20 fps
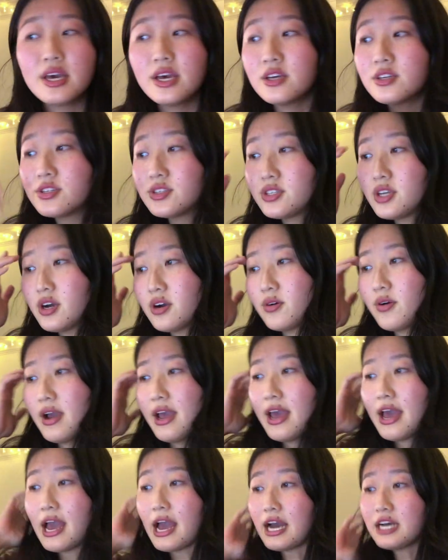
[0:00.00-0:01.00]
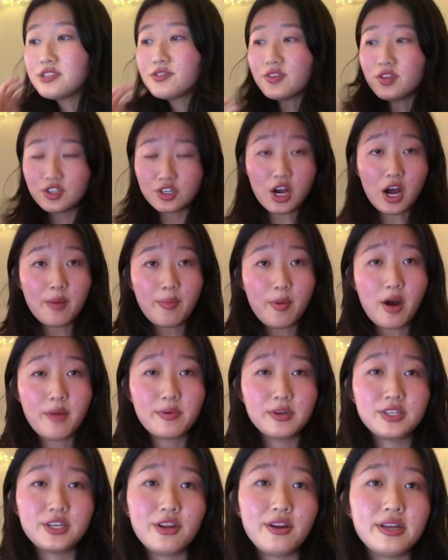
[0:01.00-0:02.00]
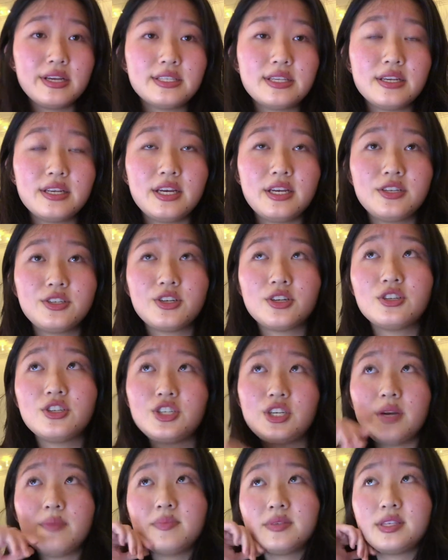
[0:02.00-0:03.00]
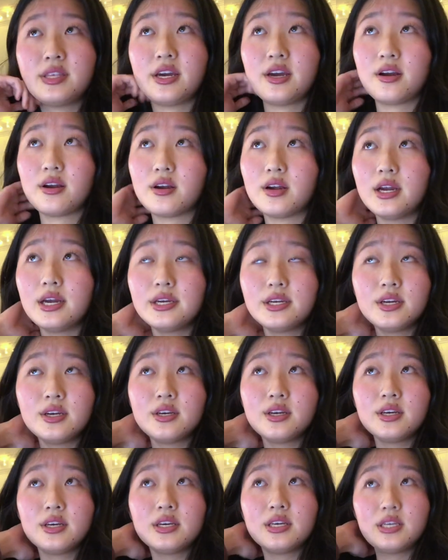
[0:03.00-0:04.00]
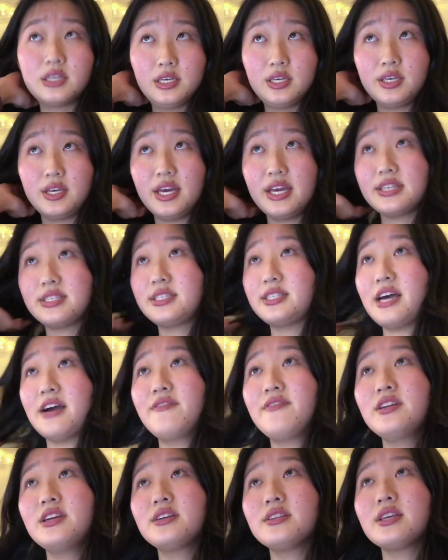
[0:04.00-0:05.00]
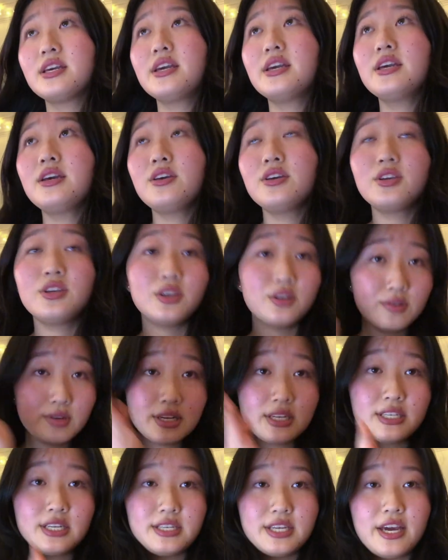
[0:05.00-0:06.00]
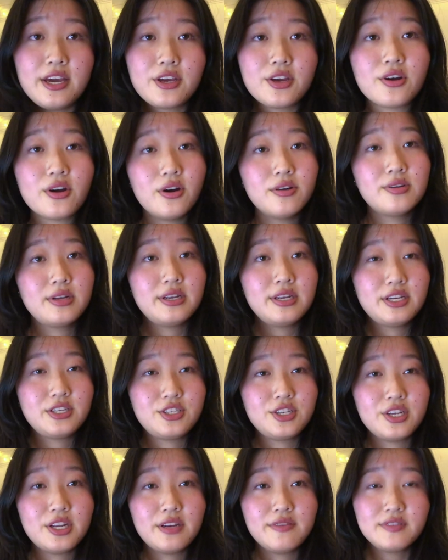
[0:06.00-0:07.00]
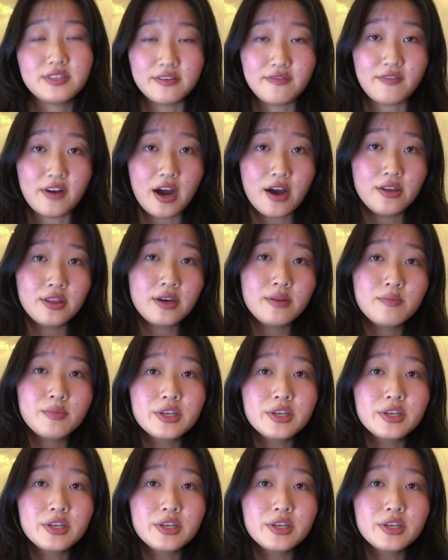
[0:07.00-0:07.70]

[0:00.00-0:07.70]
So as for job opportunities and internships, there it's definitely you need to take your own initiative to find them.